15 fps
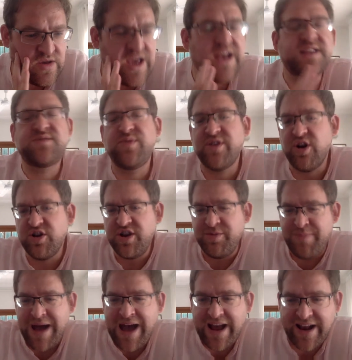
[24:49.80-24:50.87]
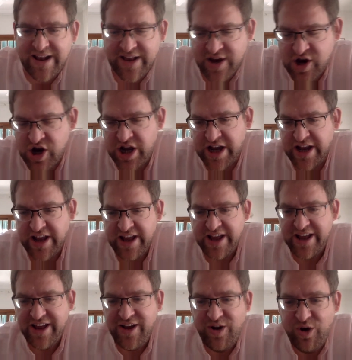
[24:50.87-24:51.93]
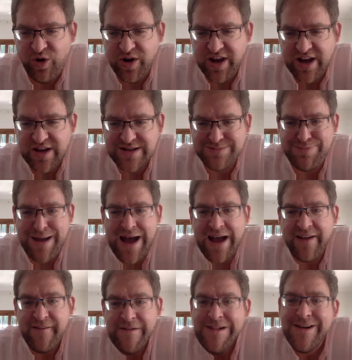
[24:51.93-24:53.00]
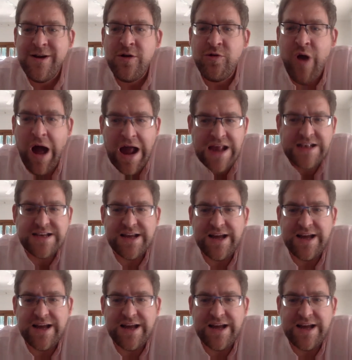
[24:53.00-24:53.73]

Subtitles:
Yes, we got you back. Good. Audio's back. Right.